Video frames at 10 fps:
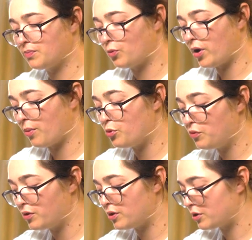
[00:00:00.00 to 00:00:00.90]
We are
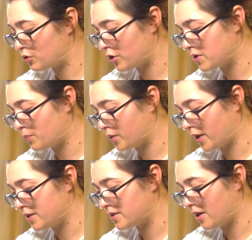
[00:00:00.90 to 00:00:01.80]
moving towards a
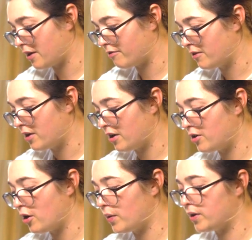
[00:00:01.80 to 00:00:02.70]
place of
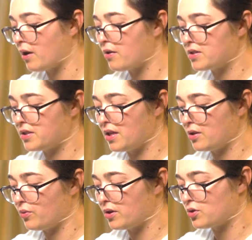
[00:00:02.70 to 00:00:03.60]
knowing and
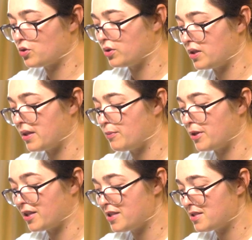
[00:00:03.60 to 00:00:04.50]
understanding we are truly
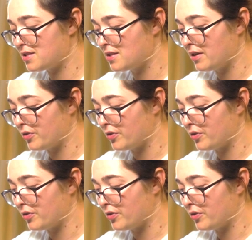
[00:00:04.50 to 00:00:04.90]
limitless.